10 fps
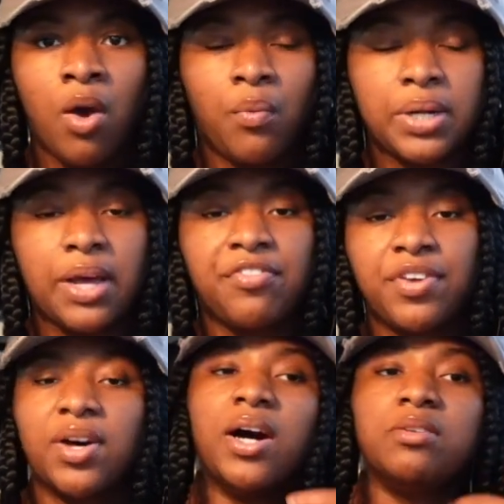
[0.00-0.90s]
When I
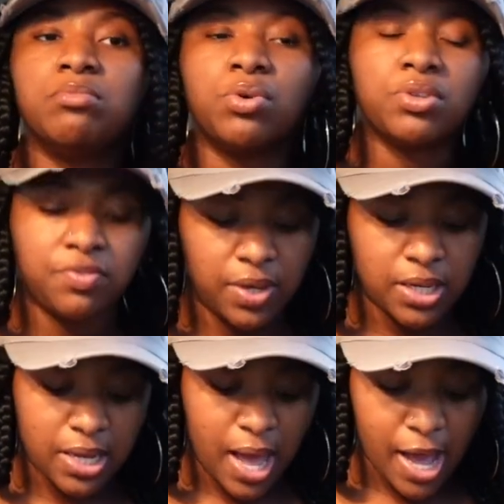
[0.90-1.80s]
feel
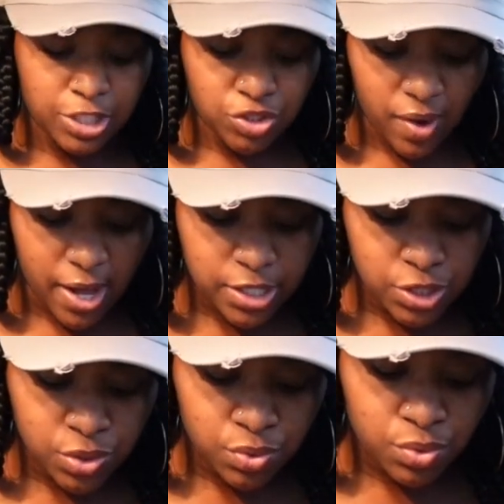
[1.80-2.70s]
unmotivated, I try
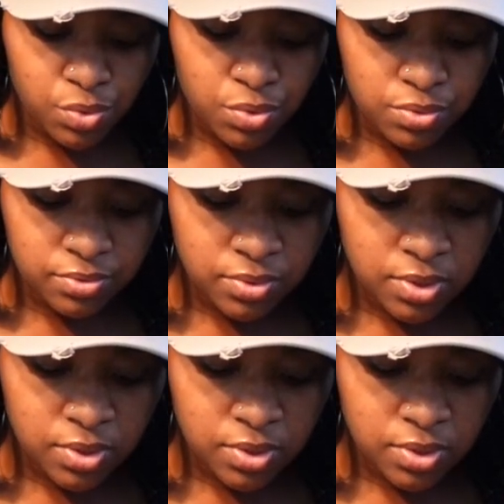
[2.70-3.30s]
to